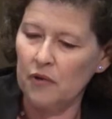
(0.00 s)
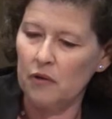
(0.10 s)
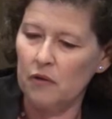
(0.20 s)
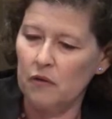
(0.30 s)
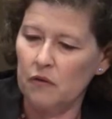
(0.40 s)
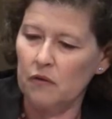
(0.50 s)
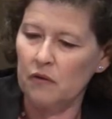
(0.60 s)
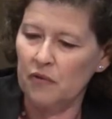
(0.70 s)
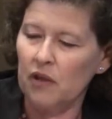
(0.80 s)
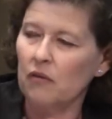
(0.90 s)
is,
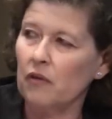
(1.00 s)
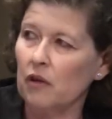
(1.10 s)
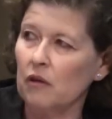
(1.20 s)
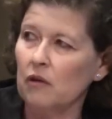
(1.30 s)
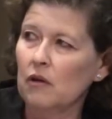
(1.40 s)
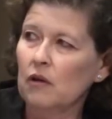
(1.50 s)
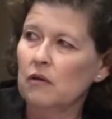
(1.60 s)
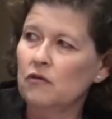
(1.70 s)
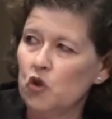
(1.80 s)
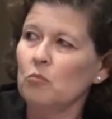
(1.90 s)
if anything,
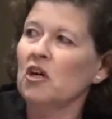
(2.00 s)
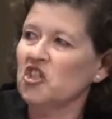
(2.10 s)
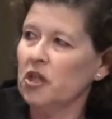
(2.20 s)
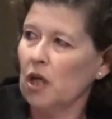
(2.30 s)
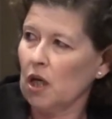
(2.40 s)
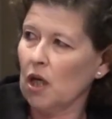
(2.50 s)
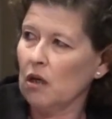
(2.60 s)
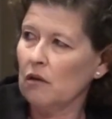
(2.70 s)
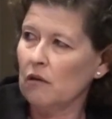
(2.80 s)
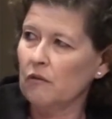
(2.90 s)
too much data.
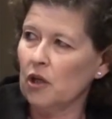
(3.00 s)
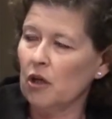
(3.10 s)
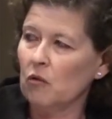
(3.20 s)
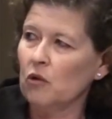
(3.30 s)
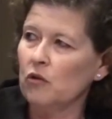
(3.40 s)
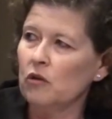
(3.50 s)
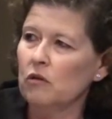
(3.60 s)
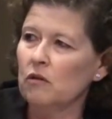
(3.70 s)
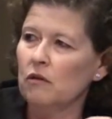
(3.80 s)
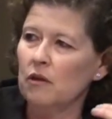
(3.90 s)
You know,
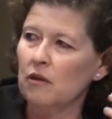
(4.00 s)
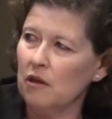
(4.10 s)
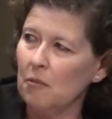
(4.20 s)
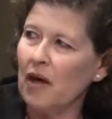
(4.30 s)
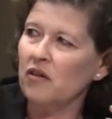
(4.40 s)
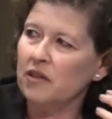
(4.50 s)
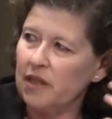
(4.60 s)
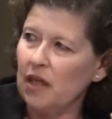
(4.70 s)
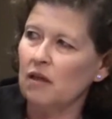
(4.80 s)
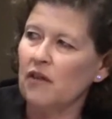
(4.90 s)
the amount of
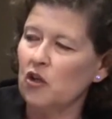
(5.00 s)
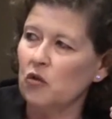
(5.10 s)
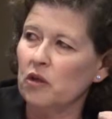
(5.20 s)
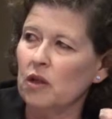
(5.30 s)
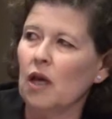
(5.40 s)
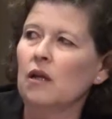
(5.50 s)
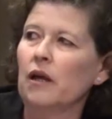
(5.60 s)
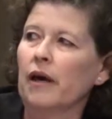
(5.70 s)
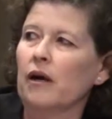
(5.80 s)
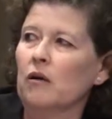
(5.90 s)
data that you can get
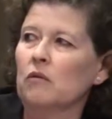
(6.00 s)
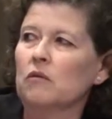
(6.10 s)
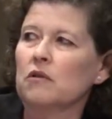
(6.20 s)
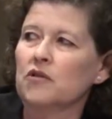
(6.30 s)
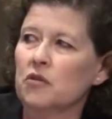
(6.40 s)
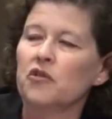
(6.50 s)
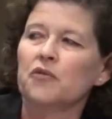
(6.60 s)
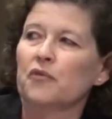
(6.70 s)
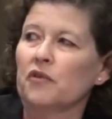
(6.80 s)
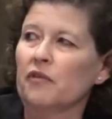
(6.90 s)
now is so
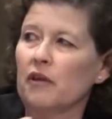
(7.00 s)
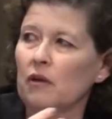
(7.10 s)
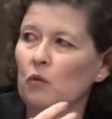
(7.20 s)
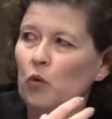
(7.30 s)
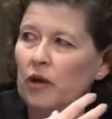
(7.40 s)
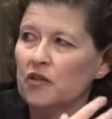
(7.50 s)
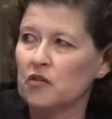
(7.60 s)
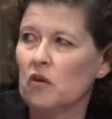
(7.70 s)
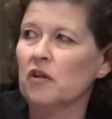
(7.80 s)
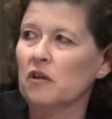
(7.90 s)
different than when I
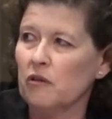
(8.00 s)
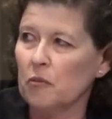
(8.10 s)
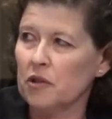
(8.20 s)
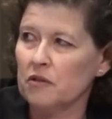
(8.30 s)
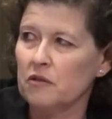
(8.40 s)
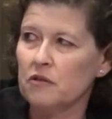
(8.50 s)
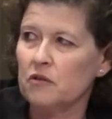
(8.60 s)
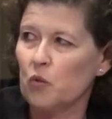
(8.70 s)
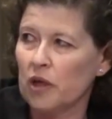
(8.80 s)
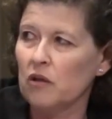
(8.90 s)
started in the business
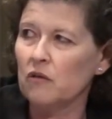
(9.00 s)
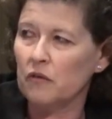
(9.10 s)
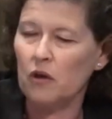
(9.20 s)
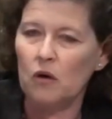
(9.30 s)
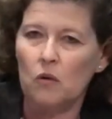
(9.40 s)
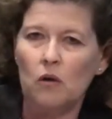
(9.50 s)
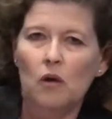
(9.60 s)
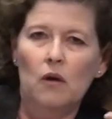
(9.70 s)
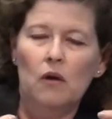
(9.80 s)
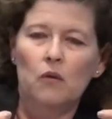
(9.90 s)
20 years ago,
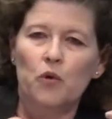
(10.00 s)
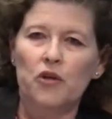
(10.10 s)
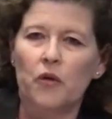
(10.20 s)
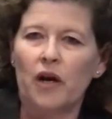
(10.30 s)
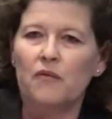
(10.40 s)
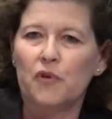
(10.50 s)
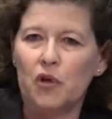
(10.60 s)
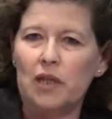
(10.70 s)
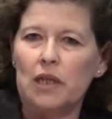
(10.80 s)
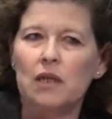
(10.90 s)
where you had
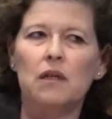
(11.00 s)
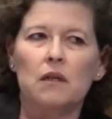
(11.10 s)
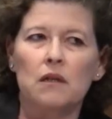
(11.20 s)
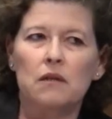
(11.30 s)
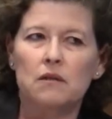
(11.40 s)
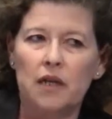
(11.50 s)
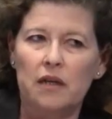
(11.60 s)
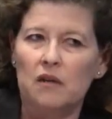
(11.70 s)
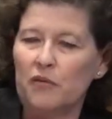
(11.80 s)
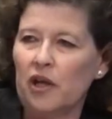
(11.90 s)
very little
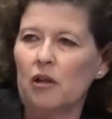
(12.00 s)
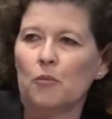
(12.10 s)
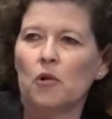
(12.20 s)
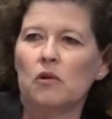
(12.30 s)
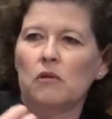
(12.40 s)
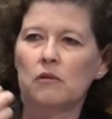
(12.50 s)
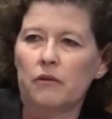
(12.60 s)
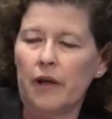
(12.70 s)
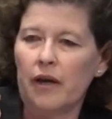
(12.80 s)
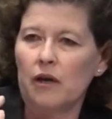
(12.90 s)
data available.
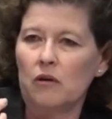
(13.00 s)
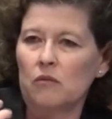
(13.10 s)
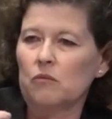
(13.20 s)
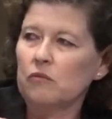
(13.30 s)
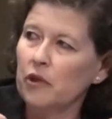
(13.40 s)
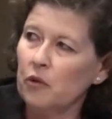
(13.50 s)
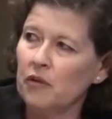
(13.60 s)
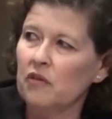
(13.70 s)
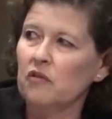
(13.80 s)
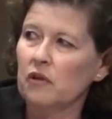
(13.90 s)
Now, you know,
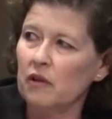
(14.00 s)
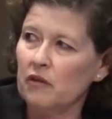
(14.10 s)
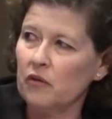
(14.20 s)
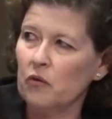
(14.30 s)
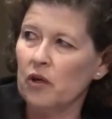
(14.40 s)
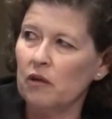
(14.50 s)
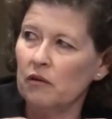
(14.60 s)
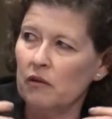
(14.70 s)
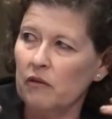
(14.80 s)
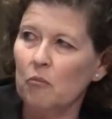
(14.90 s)
the internet has created
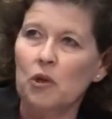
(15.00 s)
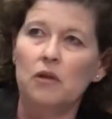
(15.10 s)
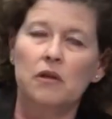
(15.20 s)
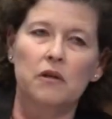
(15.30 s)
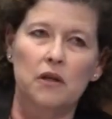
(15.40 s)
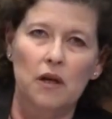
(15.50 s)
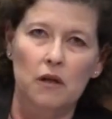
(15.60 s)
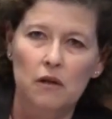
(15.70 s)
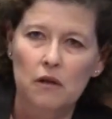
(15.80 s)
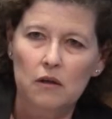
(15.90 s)
this ability to
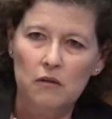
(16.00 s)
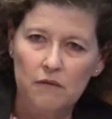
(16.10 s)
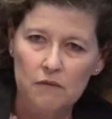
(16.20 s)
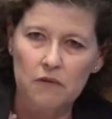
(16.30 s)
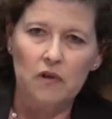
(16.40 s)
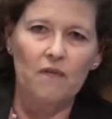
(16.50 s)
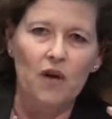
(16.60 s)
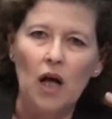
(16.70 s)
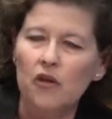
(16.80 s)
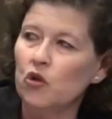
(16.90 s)
get, you know,
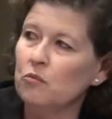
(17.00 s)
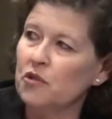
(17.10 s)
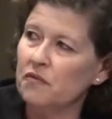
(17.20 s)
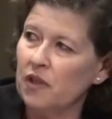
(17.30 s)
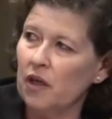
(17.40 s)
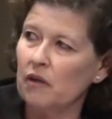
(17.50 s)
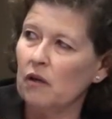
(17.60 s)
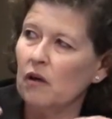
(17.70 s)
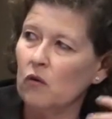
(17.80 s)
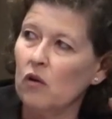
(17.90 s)
volumes of data
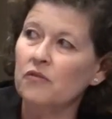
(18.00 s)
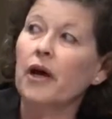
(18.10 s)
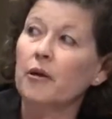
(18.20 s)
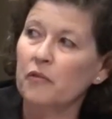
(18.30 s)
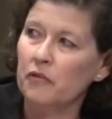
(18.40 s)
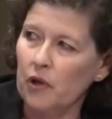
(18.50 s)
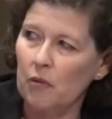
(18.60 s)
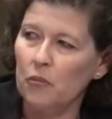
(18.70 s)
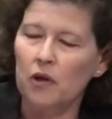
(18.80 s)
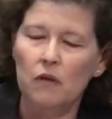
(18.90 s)
on all types of
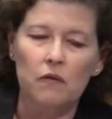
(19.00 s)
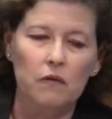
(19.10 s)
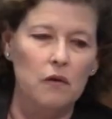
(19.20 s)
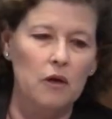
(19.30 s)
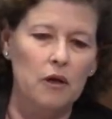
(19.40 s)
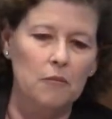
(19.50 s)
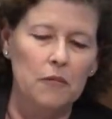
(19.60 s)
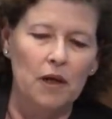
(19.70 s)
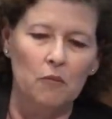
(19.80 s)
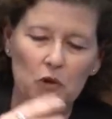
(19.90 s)
companies.
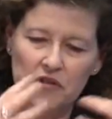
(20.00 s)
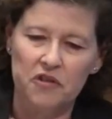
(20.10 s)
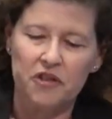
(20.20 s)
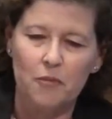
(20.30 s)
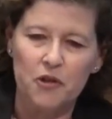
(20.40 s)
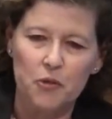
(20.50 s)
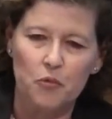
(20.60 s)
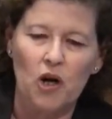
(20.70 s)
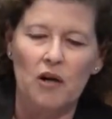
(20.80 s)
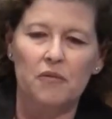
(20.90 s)
Now, most of these companies are
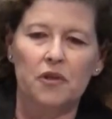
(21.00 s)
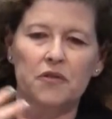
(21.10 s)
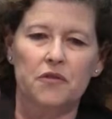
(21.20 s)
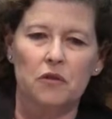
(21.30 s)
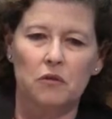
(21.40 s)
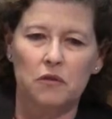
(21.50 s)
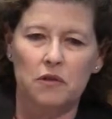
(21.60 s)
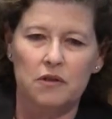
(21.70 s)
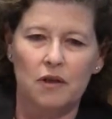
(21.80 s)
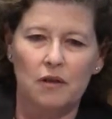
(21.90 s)
private, so
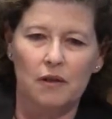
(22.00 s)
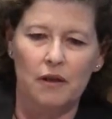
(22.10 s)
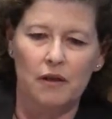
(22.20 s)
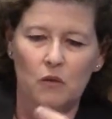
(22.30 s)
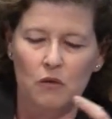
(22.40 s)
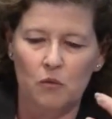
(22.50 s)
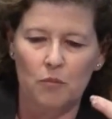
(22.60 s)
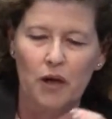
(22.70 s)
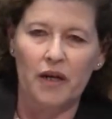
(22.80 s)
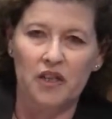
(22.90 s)
it's not like we're
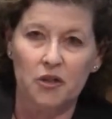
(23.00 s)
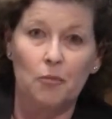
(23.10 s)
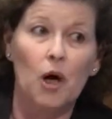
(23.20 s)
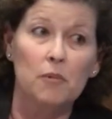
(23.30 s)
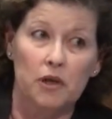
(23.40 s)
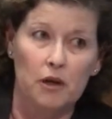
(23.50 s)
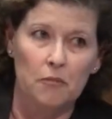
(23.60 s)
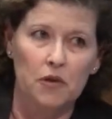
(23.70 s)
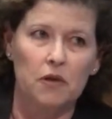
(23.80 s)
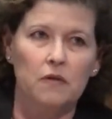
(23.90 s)
buying into public
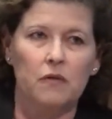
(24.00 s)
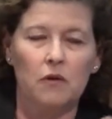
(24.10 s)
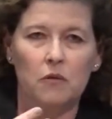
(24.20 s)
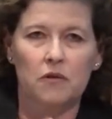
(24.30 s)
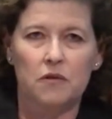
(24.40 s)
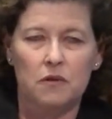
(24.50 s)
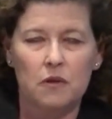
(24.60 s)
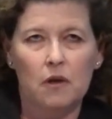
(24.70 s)
companies, so it's